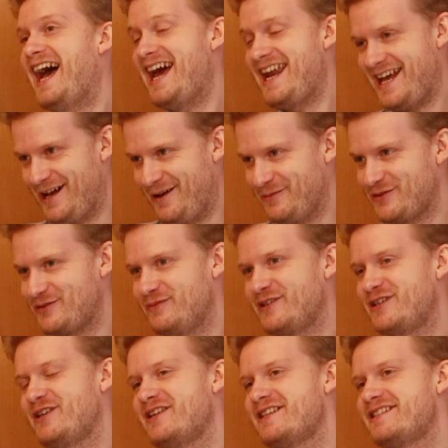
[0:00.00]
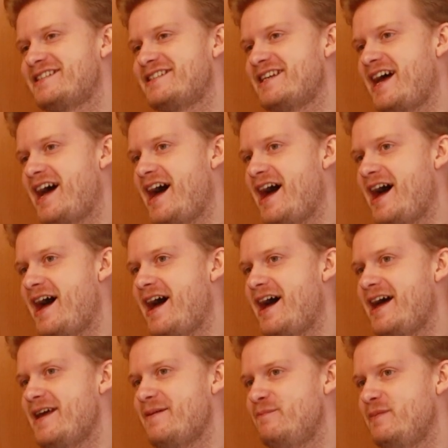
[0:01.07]
It helps because
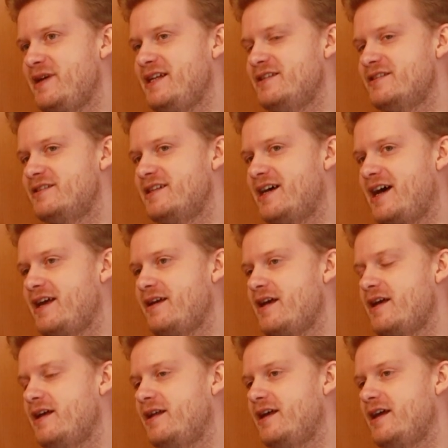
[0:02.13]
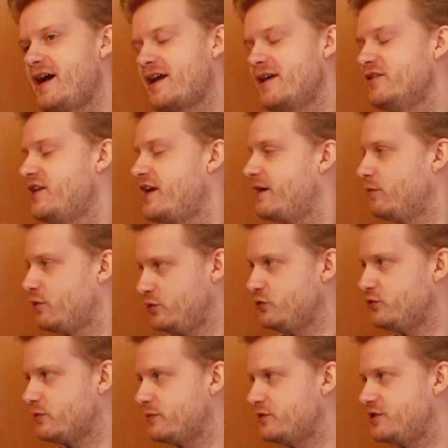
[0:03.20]
it means that I can take a more
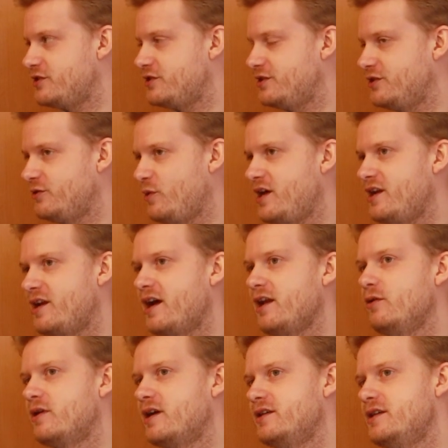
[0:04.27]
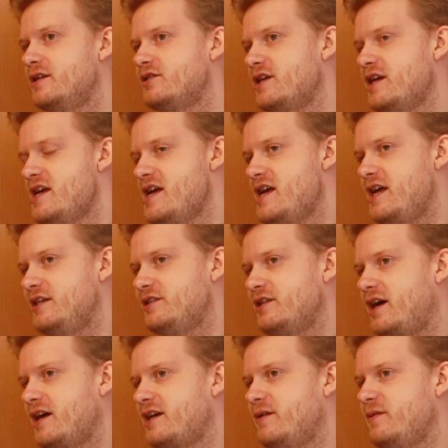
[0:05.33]
neutral position. The way that I look at this is
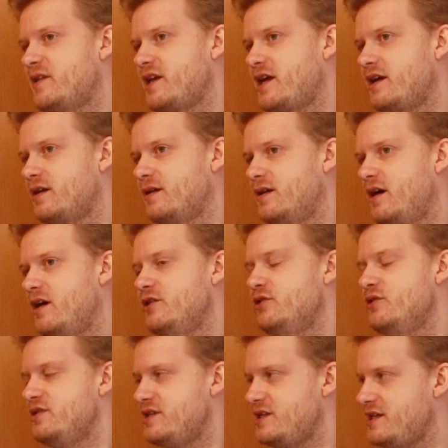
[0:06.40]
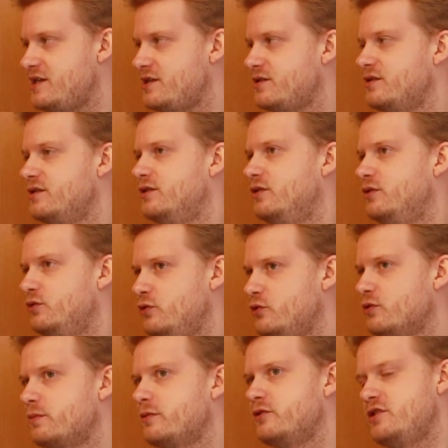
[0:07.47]
that I can take a unique
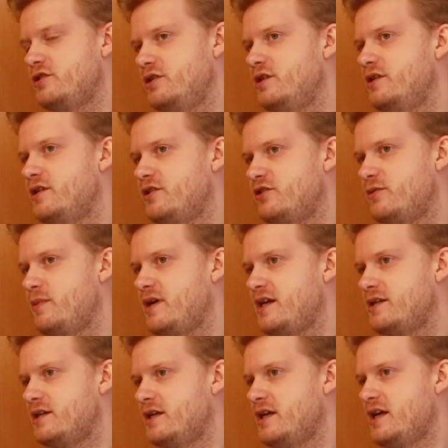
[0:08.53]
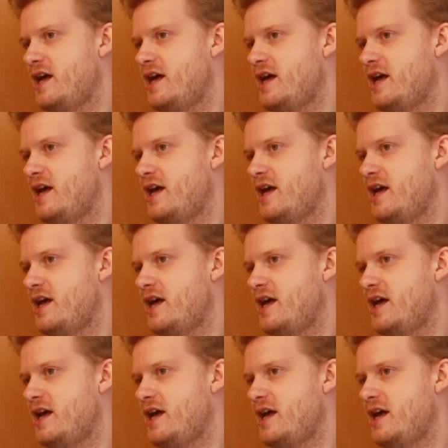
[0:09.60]
neutral position in this debate.